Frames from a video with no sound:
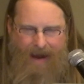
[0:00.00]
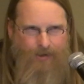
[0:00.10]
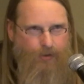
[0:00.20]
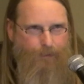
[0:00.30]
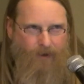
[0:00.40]

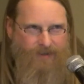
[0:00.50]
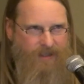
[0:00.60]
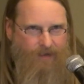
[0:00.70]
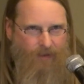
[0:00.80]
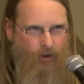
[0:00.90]
major
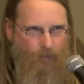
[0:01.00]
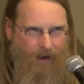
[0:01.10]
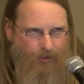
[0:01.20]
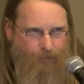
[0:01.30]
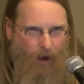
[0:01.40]
person in the two
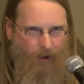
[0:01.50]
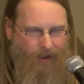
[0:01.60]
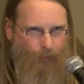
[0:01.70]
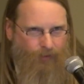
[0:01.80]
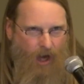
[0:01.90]
major
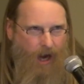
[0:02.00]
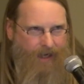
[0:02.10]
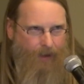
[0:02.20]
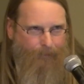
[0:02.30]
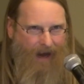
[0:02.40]
parties was
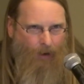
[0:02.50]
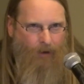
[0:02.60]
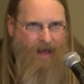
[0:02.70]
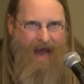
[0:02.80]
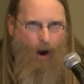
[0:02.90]
talking about
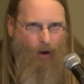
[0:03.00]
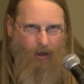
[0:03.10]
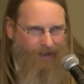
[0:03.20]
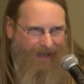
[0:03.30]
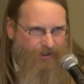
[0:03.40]
how our
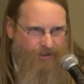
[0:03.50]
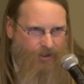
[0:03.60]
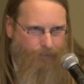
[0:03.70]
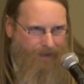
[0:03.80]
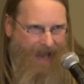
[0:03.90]
elections
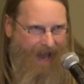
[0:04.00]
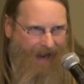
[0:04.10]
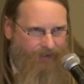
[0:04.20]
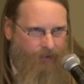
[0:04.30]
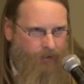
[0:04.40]
could be
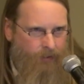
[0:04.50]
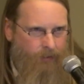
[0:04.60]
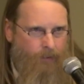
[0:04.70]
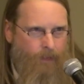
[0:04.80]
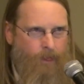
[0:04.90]
hacked.
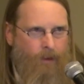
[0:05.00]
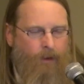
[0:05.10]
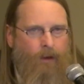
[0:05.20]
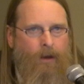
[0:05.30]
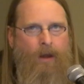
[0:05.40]

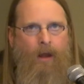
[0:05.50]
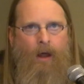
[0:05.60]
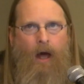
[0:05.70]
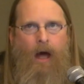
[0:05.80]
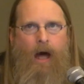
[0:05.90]

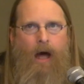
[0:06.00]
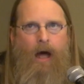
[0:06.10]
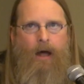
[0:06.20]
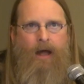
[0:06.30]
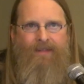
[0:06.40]

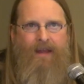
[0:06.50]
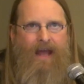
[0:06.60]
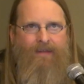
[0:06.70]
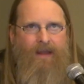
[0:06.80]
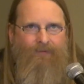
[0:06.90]
And
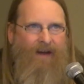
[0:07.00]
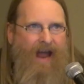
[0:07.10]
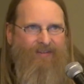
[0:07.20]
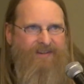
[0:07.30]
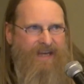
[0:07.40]
in
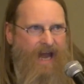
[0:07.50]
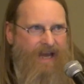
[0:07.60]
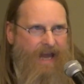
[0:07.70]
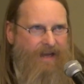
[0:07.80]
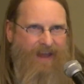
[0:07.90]
fact, the
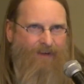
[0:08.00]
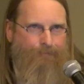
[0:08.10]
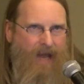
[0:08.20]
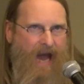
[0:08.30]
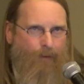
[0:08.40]
CIA and the
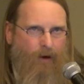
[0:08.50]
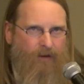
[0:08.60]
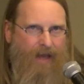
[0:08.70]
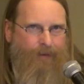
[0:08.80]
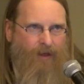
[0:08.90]
FBI were
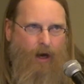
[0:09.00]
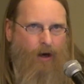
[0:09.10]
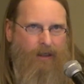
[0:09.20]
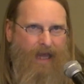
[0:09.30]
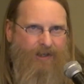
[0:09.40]
claiming that
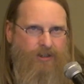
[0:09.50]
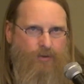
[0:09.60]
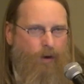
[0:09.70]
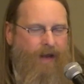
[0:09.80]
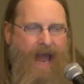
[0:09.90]
our
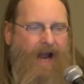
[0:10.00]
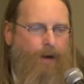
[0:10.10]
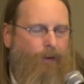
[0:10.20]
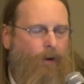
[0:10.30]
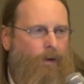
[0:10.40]
elections weren't
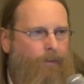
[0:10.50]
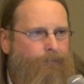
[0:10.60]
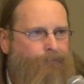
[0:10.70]
hackable.